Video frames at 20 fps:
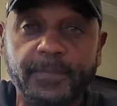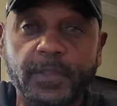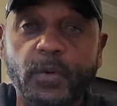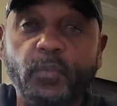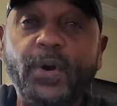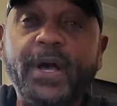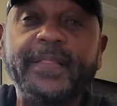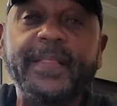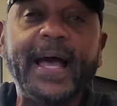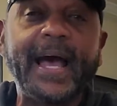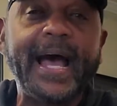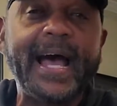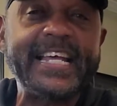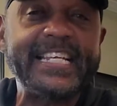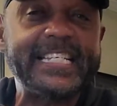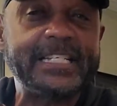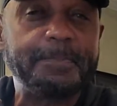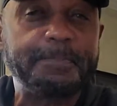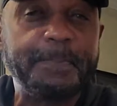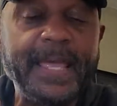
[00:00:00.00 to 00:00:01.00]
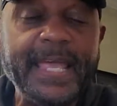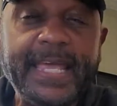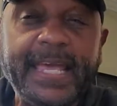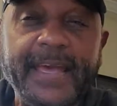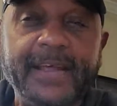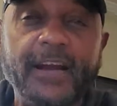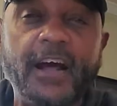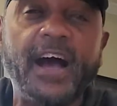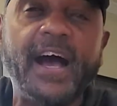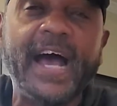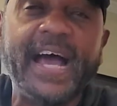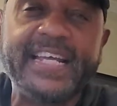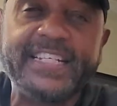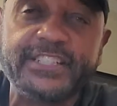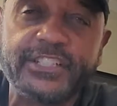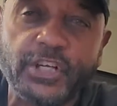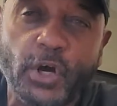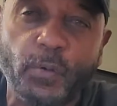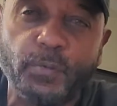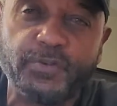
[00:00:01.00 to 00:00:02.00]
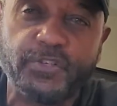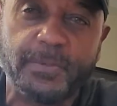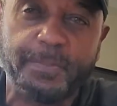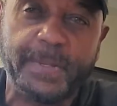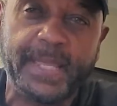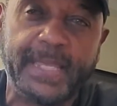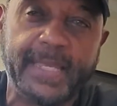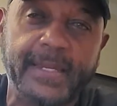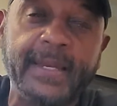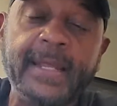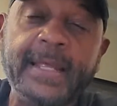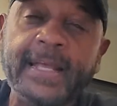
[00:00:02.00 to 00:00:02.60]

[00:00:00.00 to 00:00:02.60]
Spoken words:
Whether I speak it or I don't speak it.